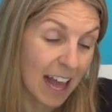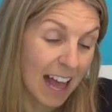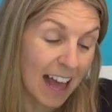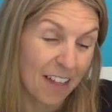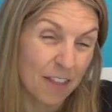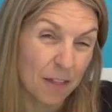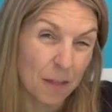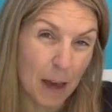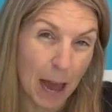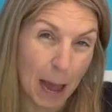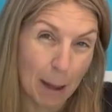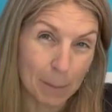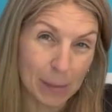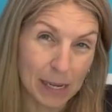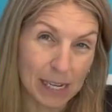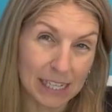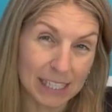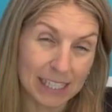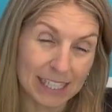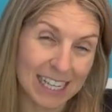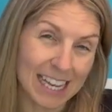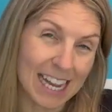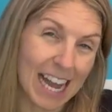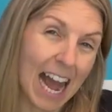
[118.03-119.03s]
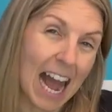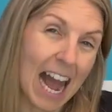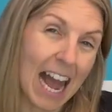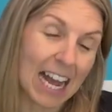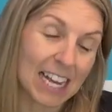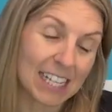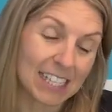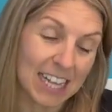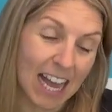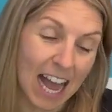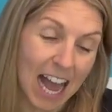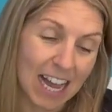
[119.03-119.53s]
and that means it
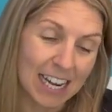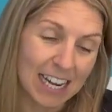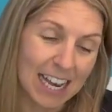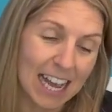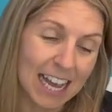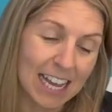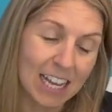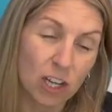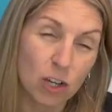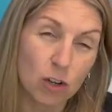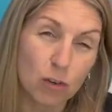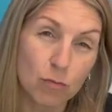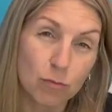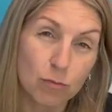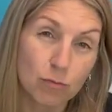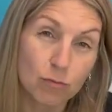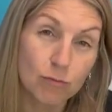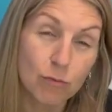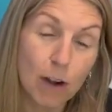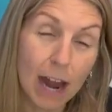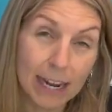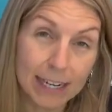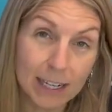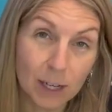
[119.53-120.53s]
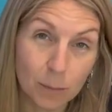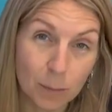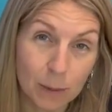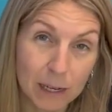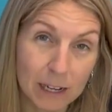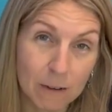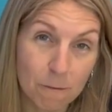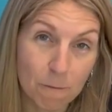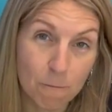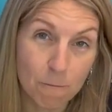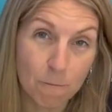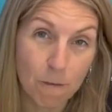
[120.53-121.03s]
has an
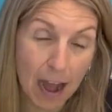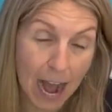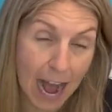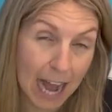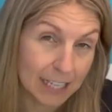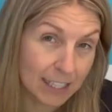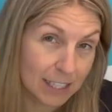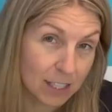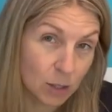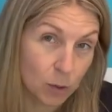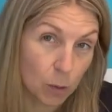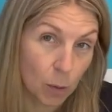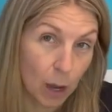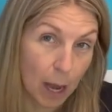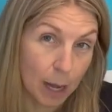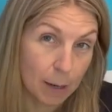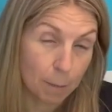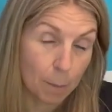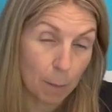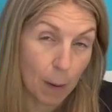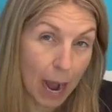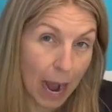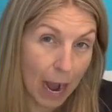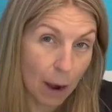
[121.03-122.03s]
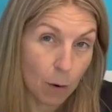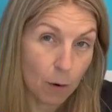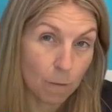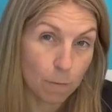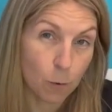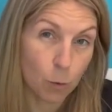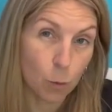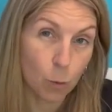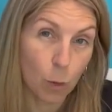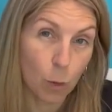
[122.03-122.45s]
incredibly fast and powerful